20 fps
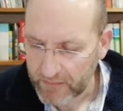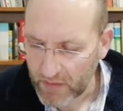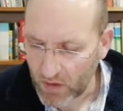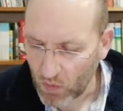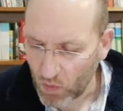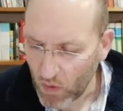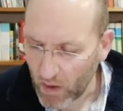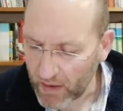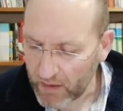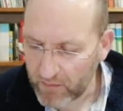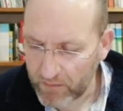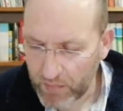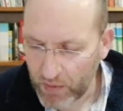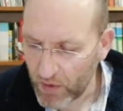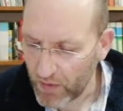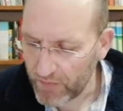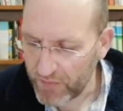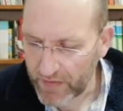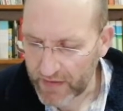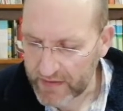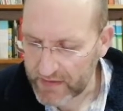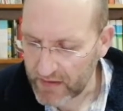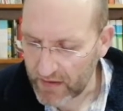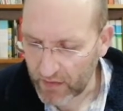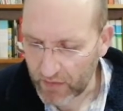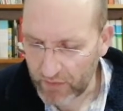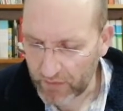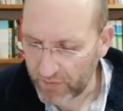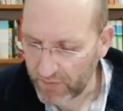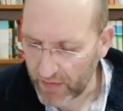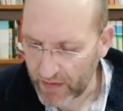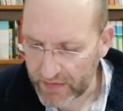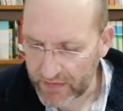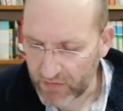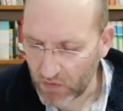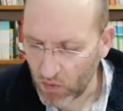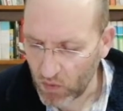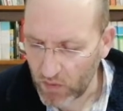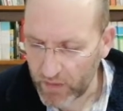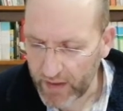the one perfect sacrifice
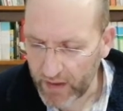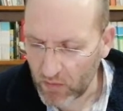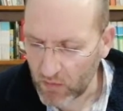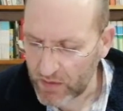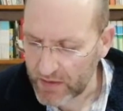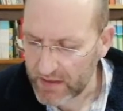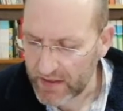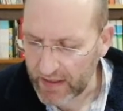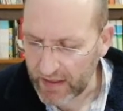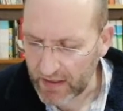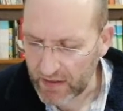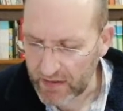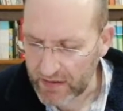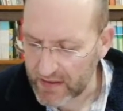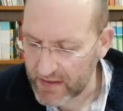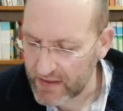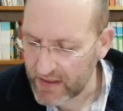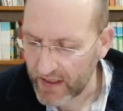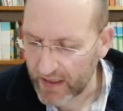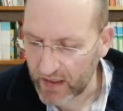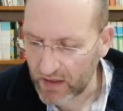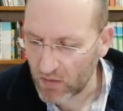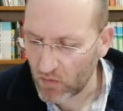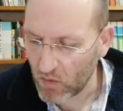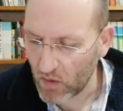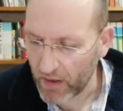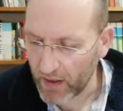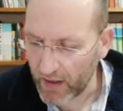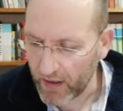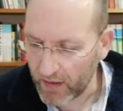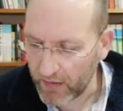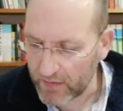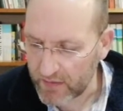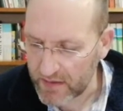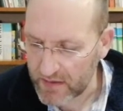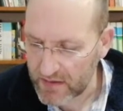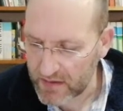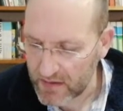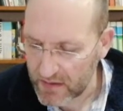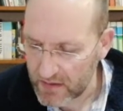for all that was needed to take away
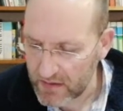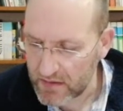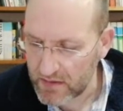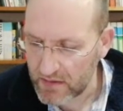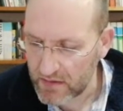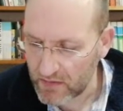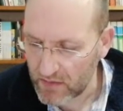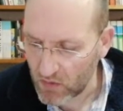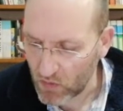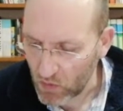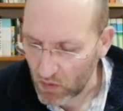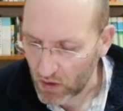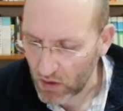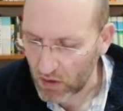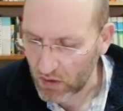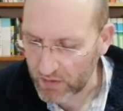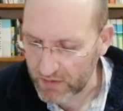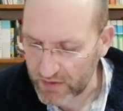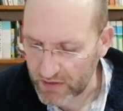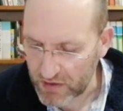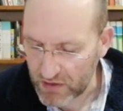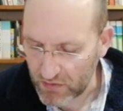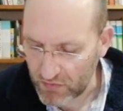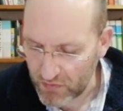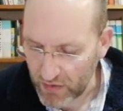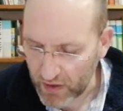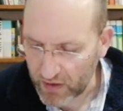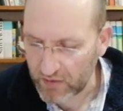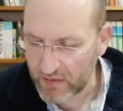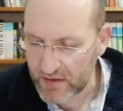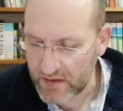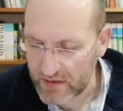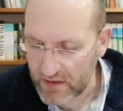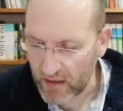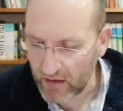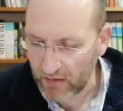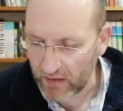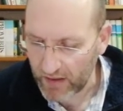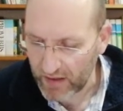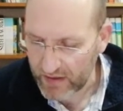the sins of the world and to
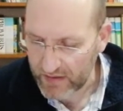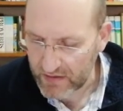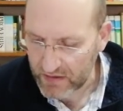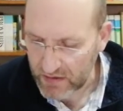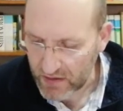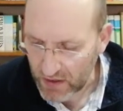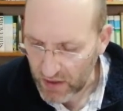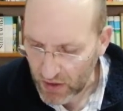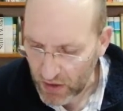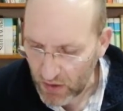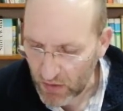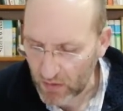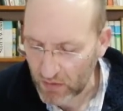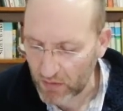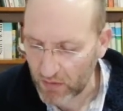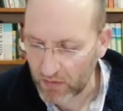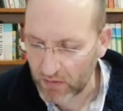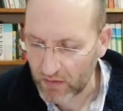reconcile us to you.